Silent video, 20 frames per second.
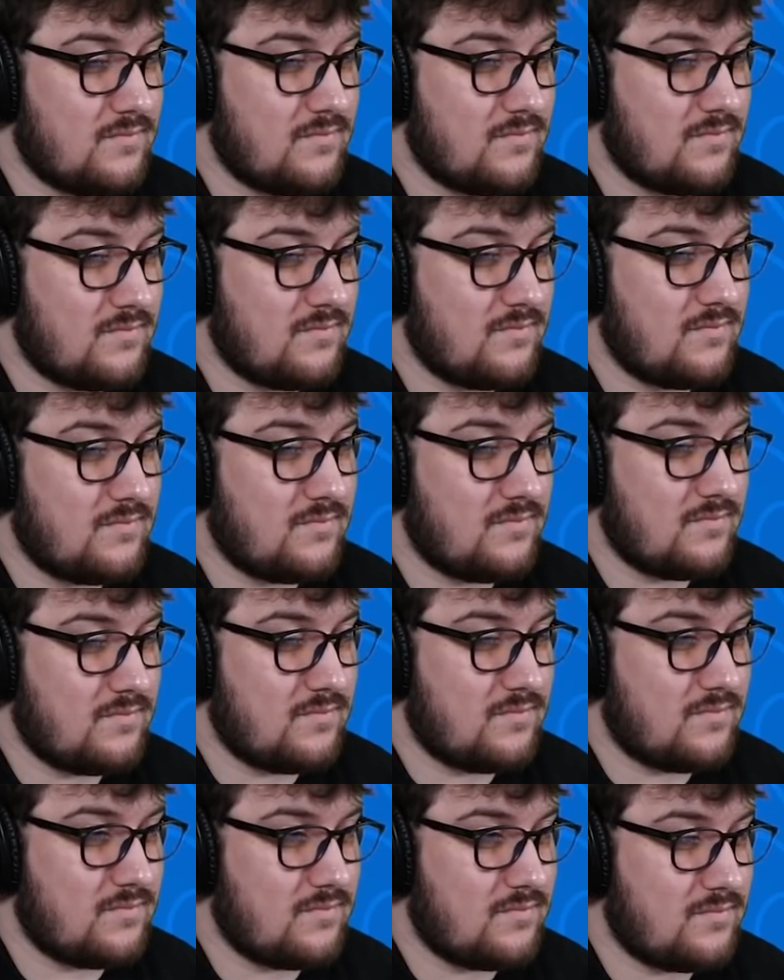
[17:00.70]

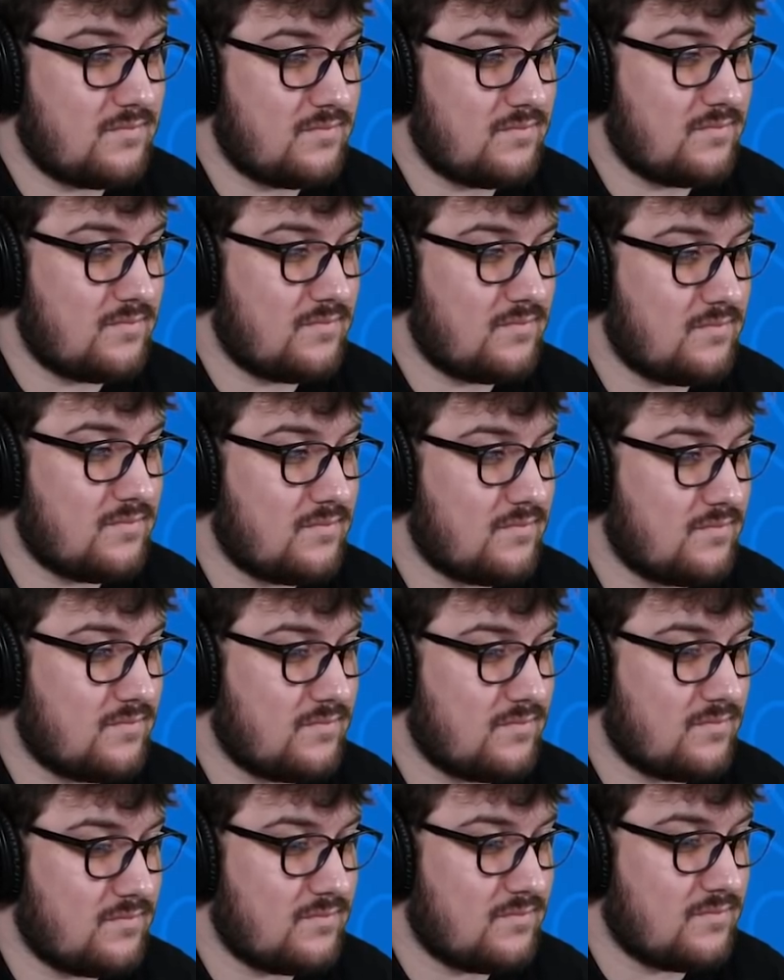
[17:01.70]
No words are spoken by the person on screen.